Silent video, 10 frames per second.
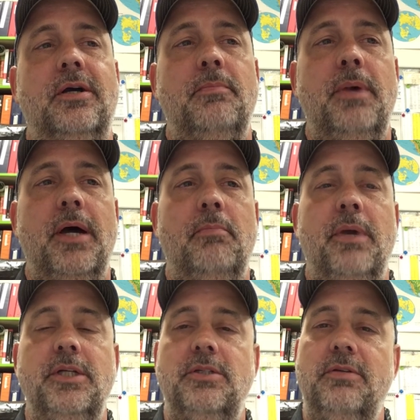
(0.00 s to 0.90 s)
about
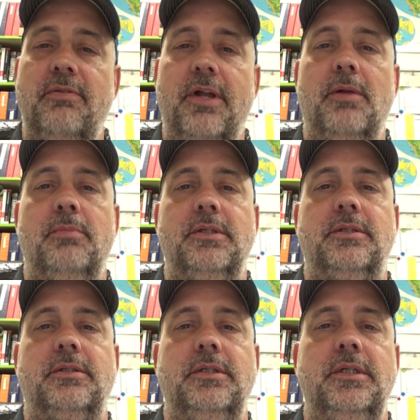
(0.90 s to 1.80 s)
major
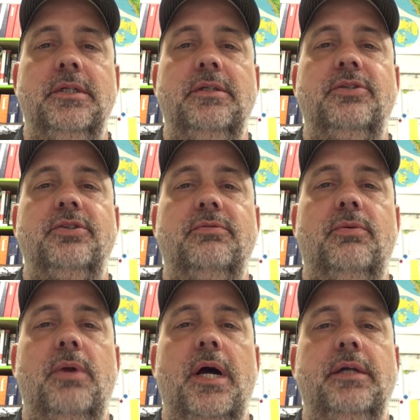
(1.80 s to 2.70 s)
developments in civil
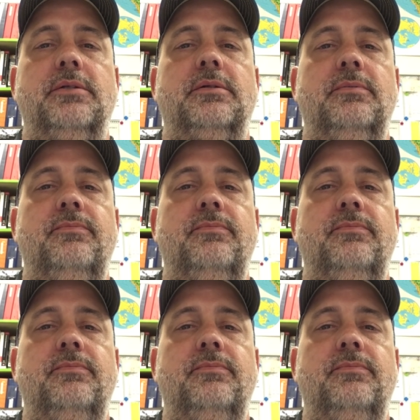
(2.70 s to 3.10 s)
rights.